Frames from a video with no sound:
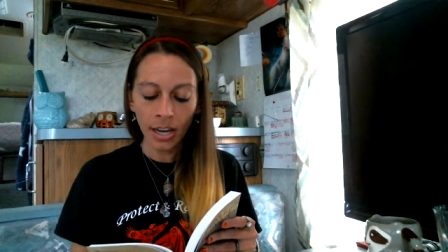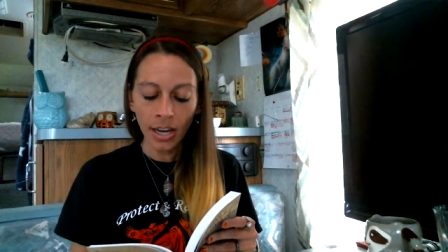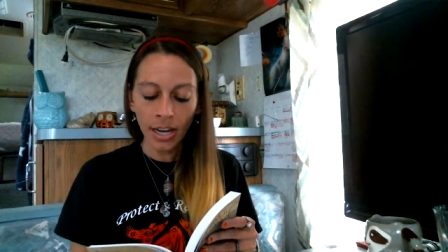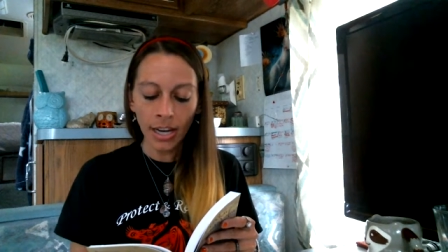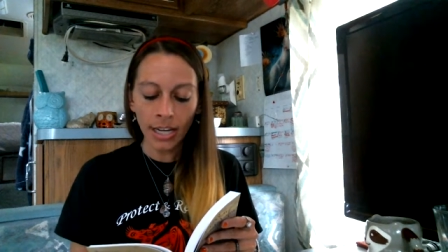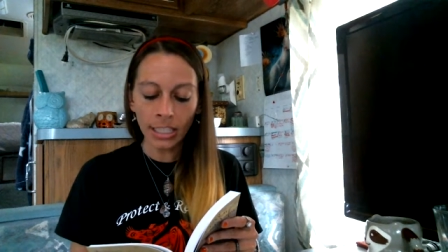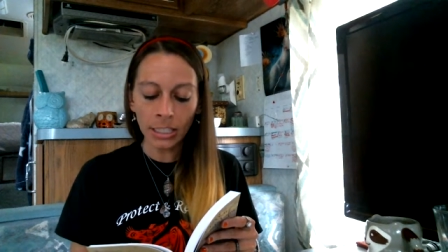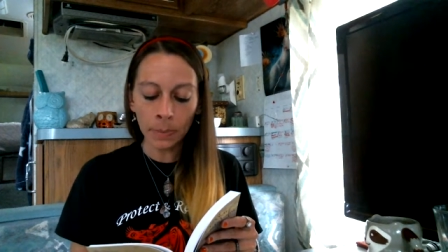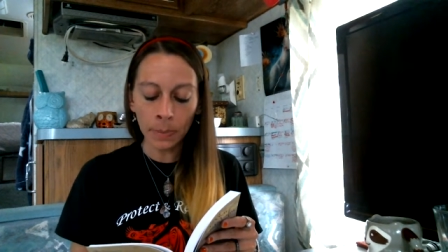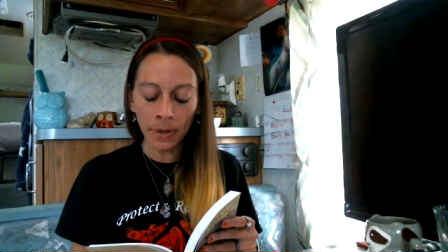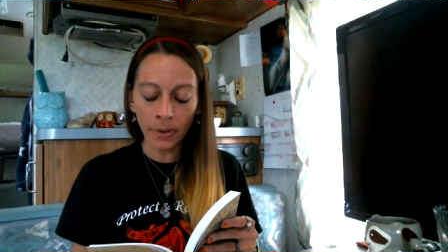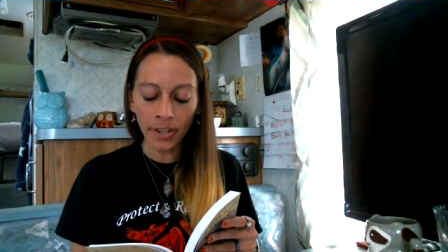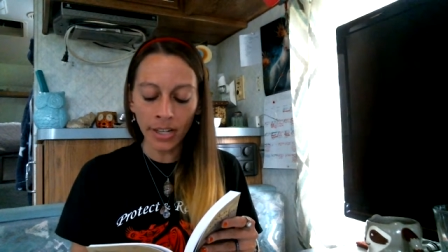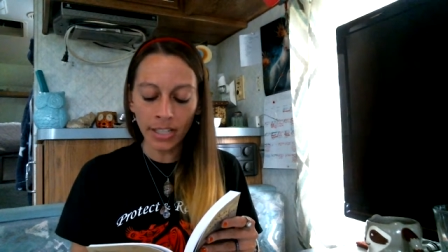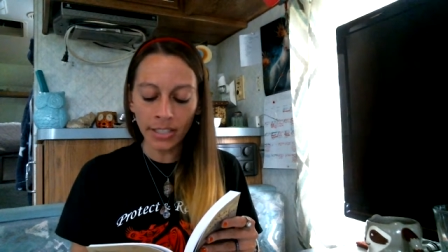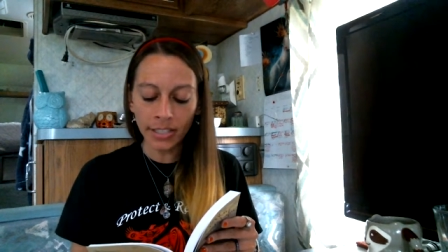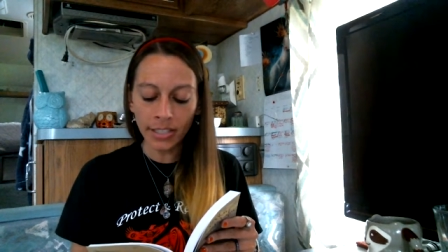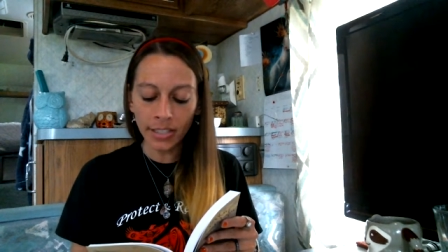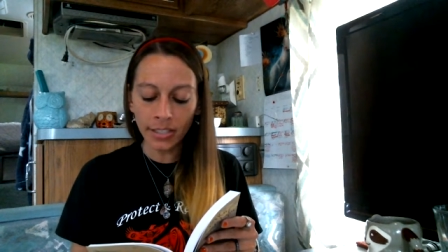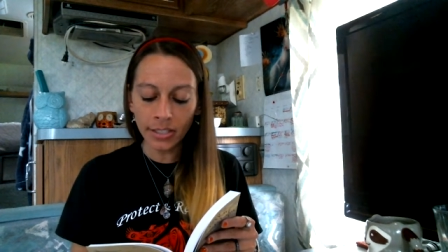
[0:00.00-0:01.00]

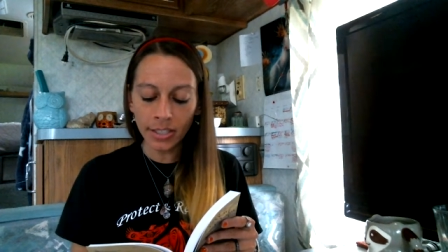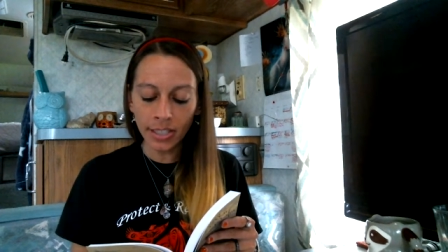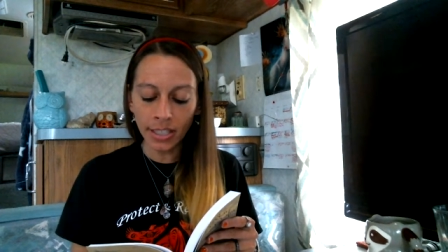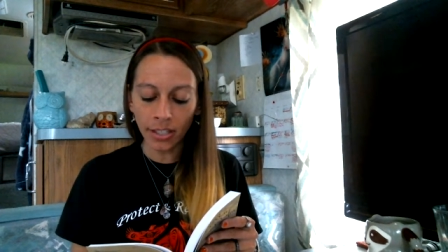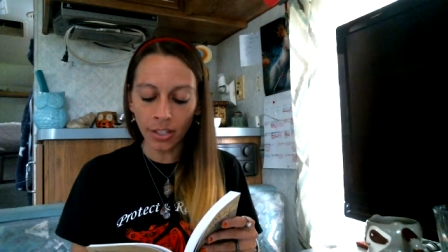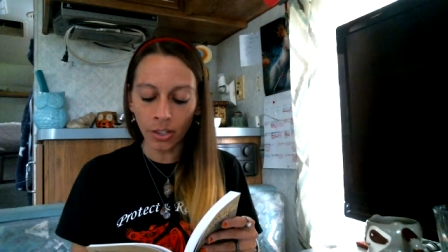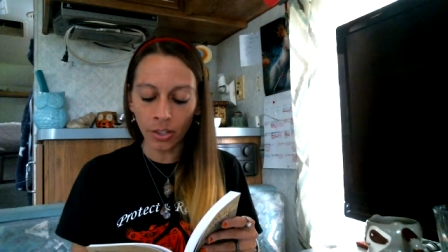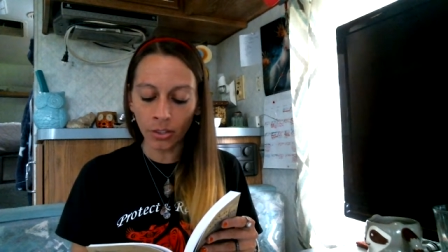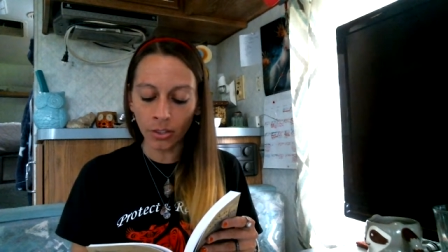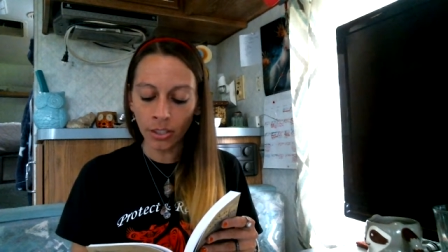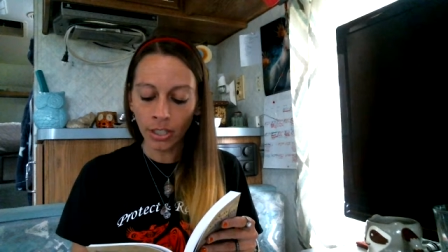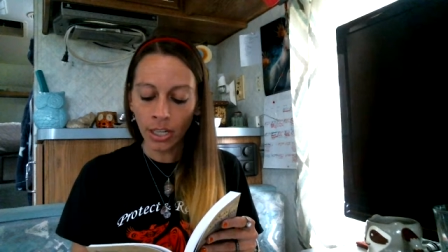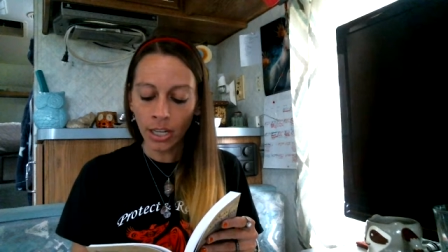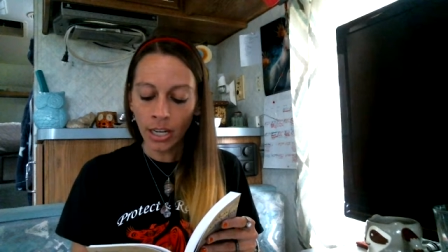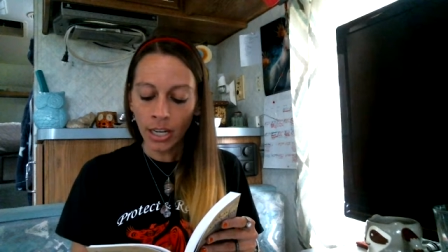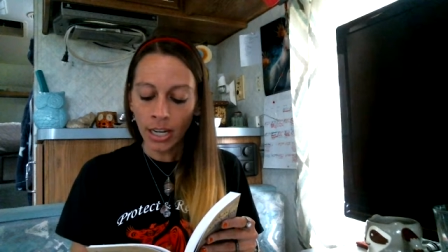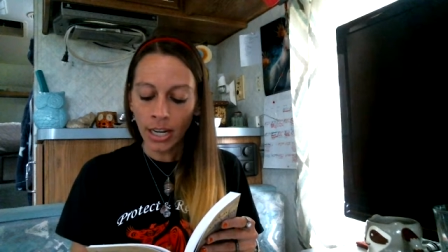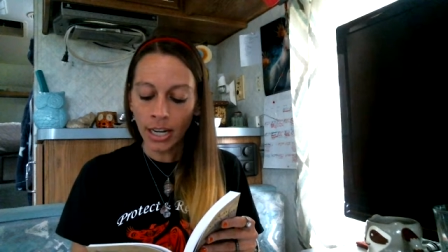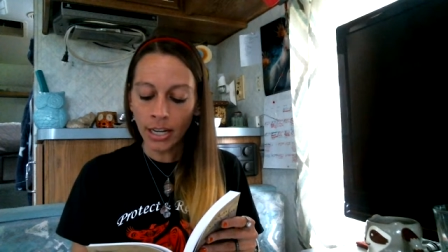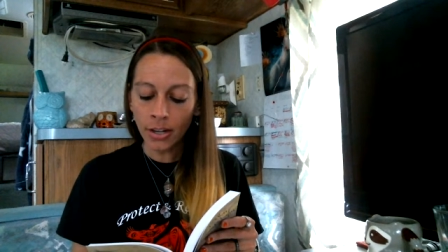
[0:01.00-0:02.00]
Experienced and skilled,
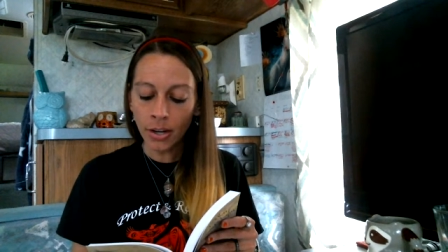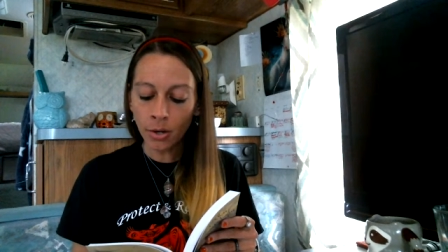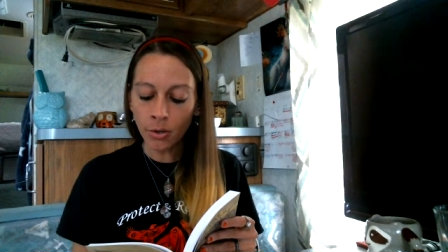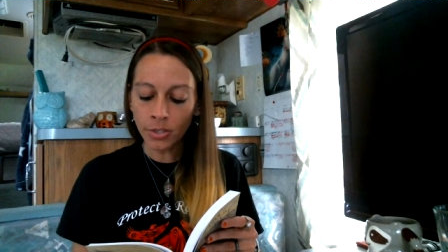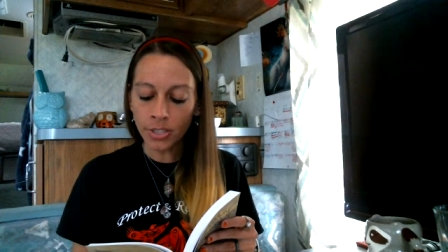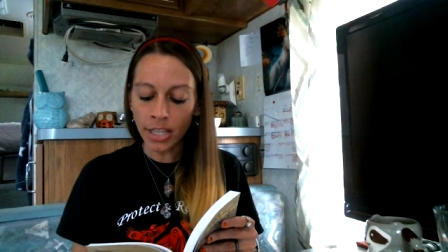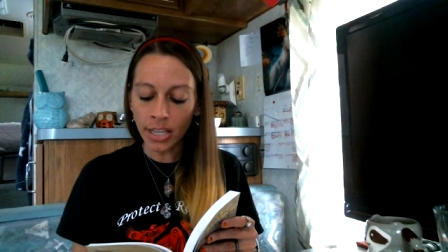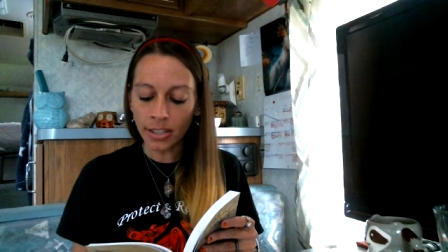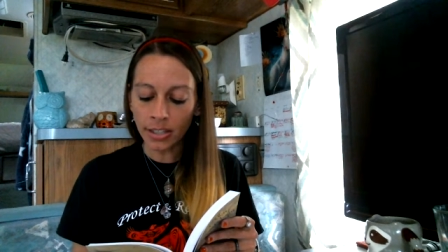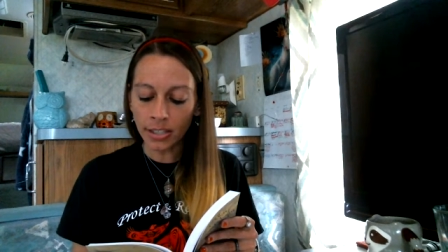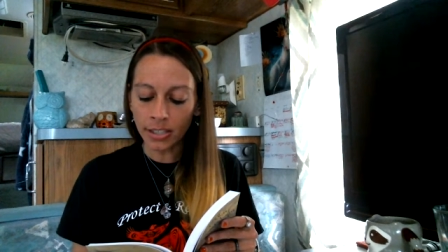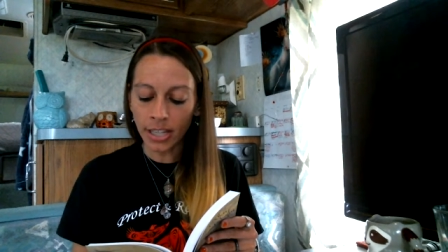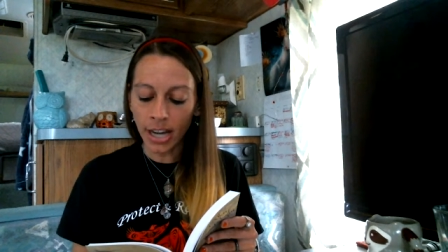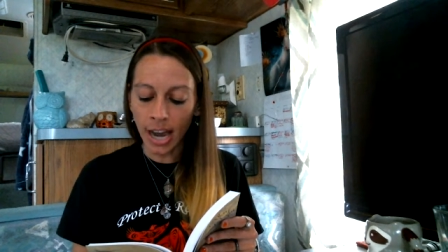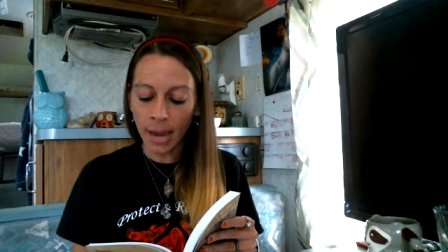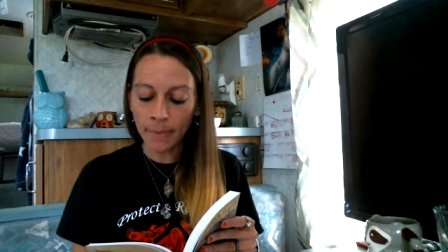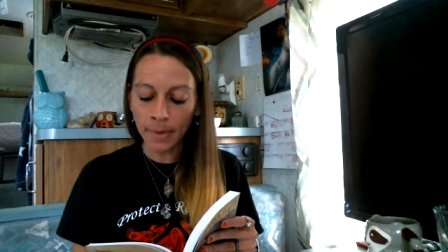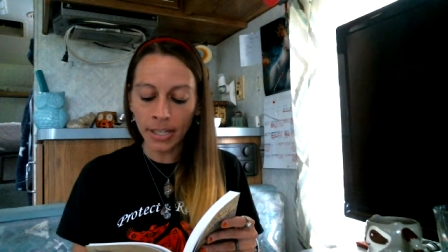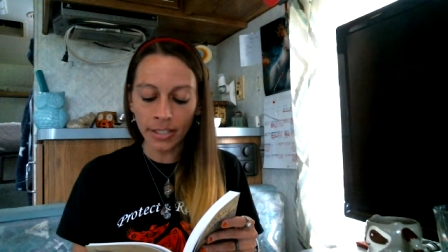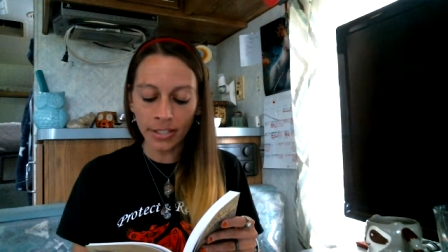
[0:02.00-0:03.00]
he knows that the
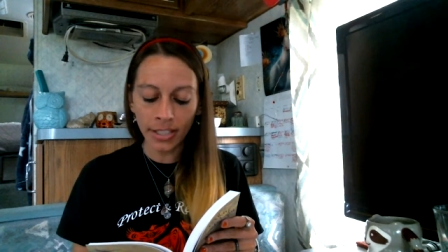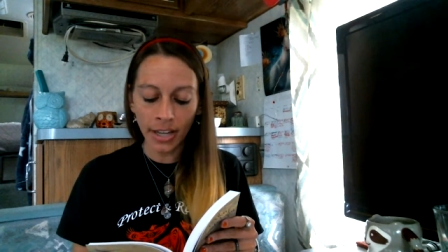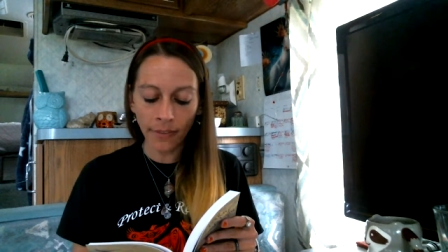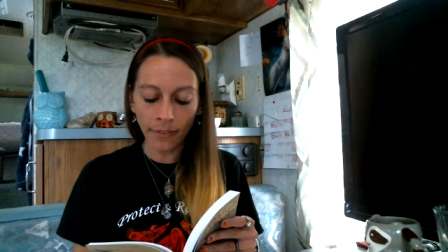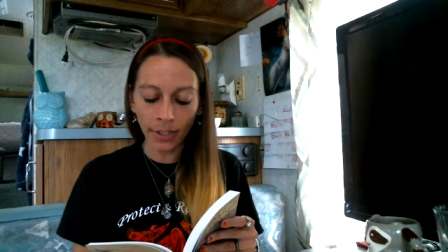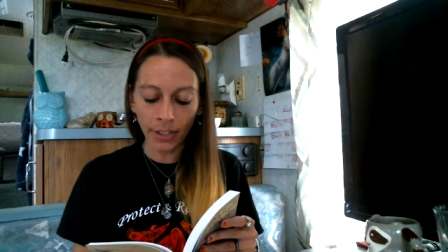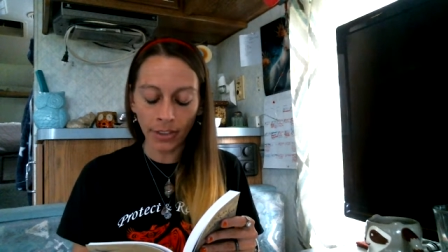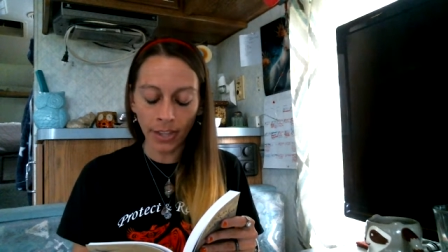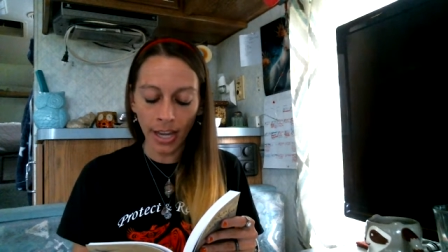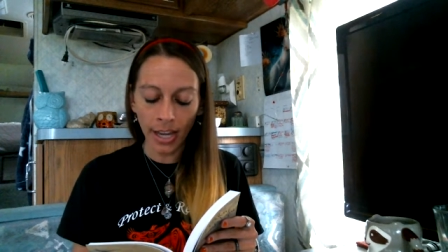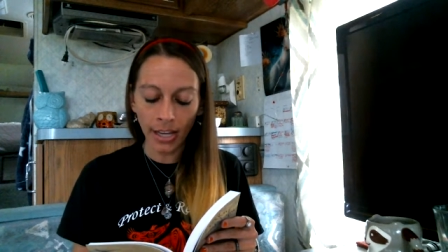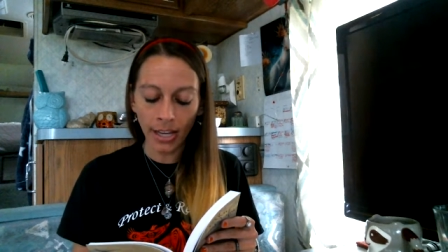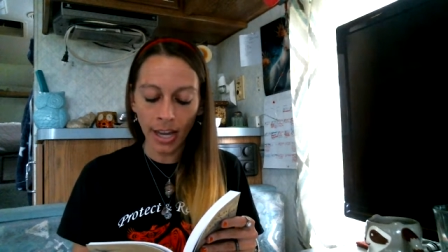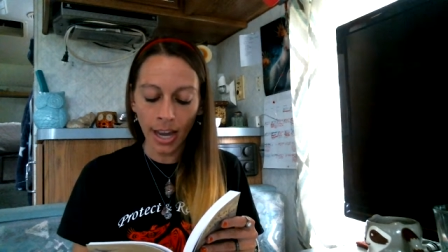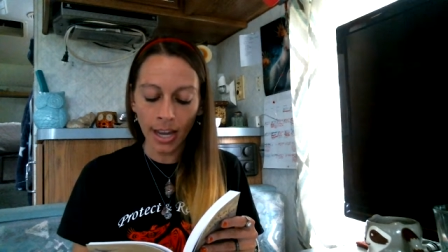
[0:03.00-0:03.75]
timing is everything,